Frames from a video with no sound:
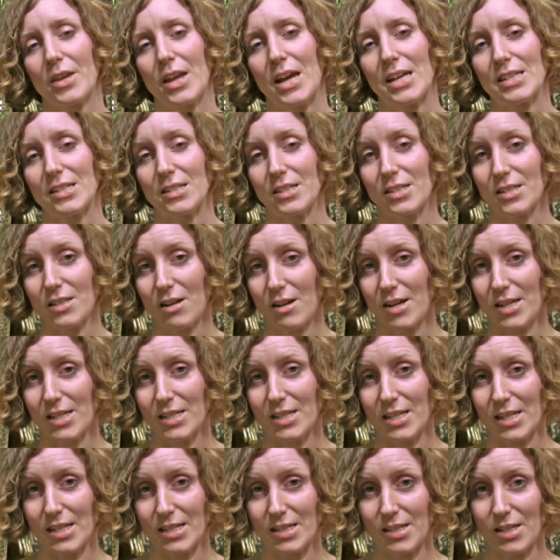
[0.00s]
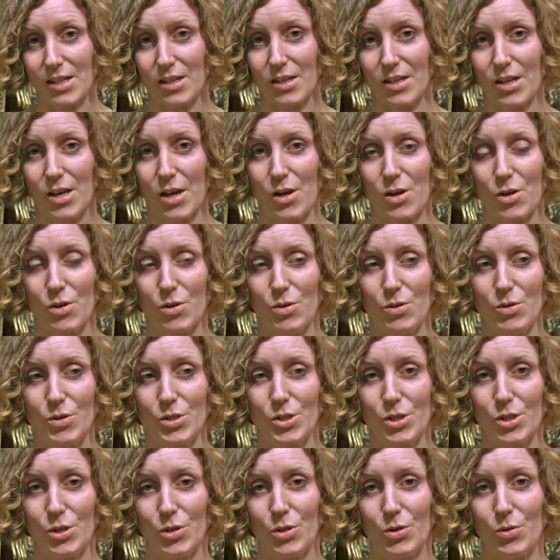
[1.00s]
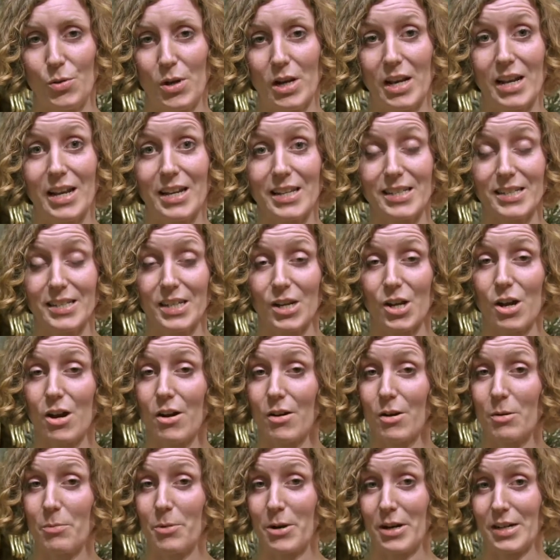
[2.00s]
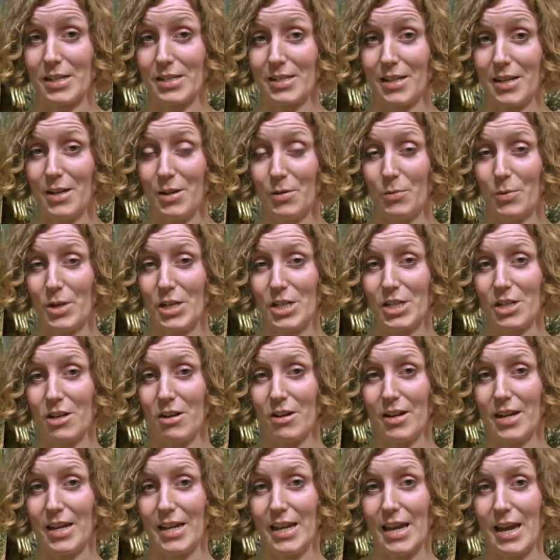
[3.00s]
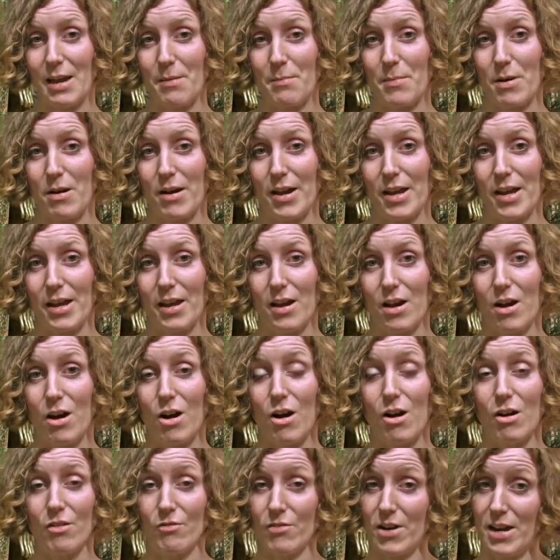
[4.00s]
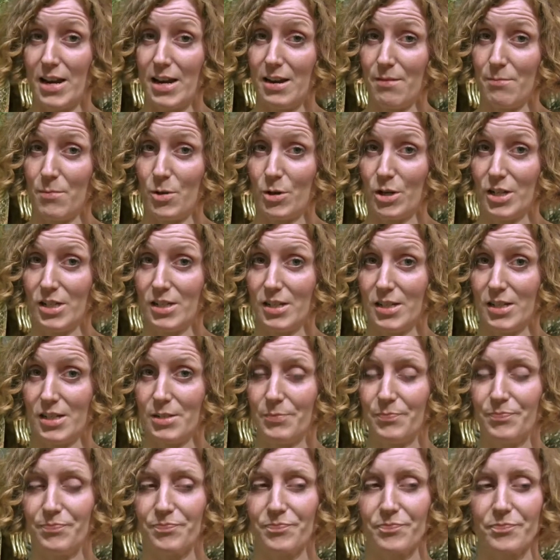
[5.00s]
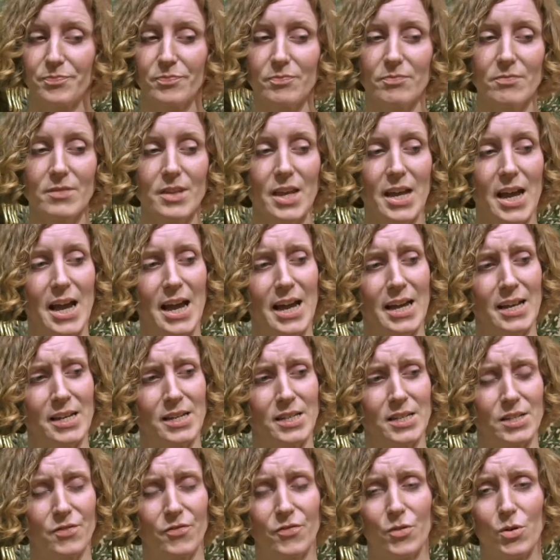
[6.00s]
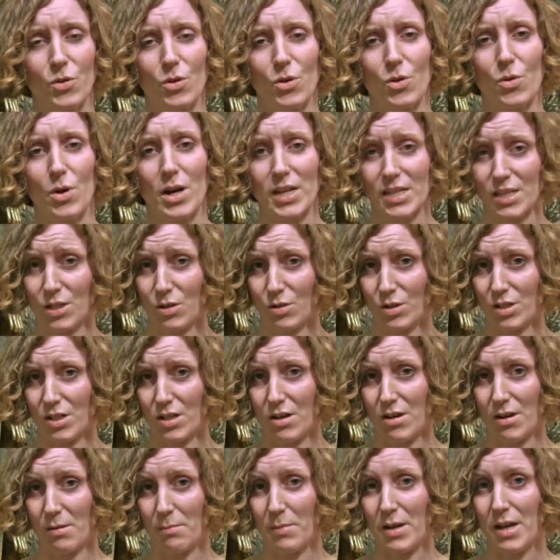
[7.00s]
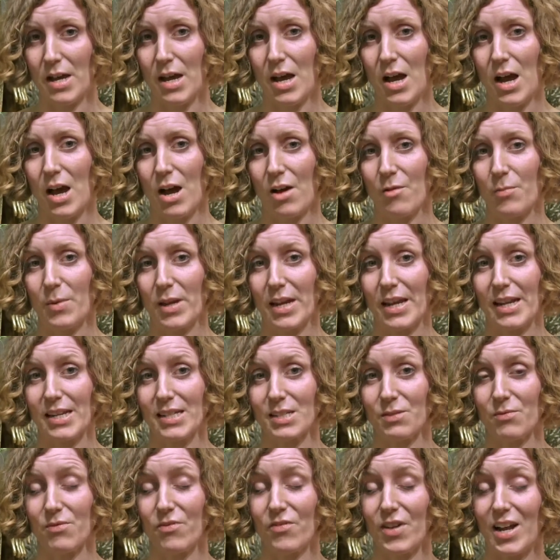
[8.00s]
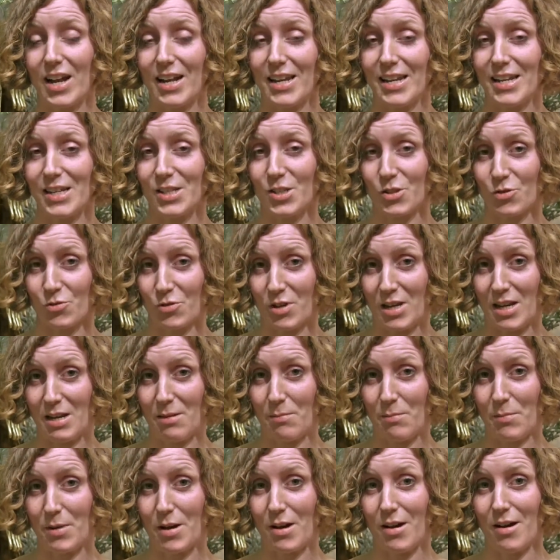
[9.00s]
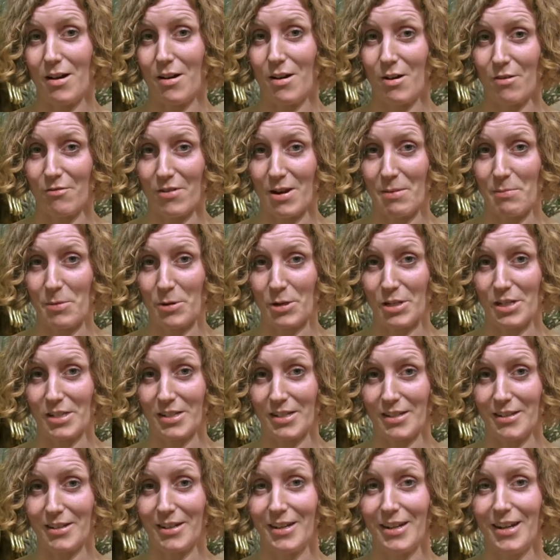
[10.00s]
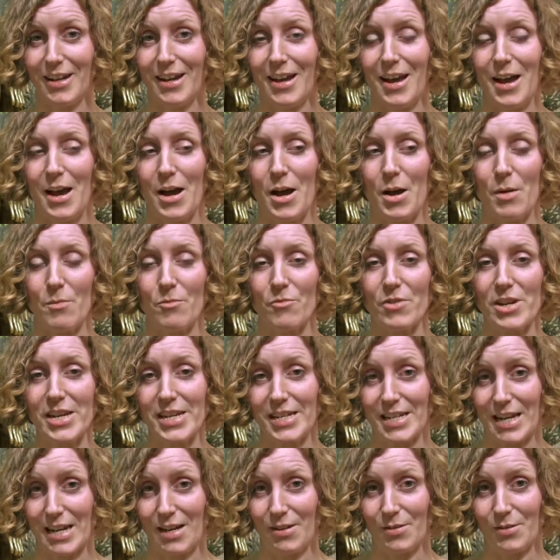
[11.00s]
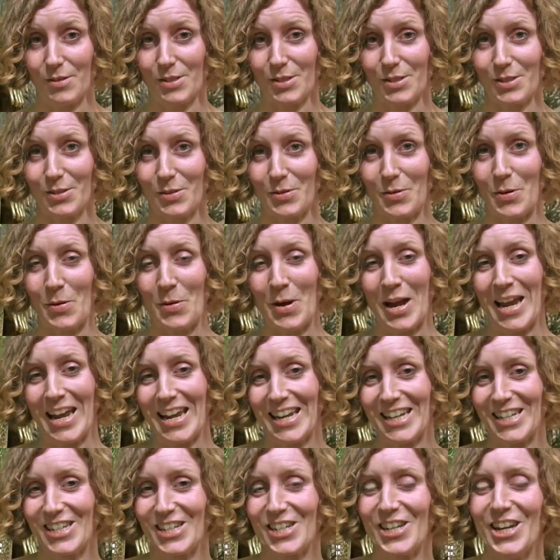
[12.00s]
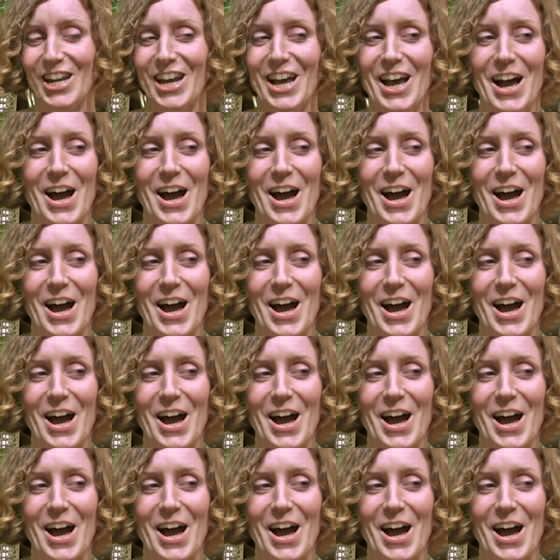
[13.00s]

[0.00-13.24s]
as an aside to this, go to a holistic chiropractor, which I get my heart rate monitored. And for quite a long time, I've been getting some fairly extreme heart rate monitor readouts, which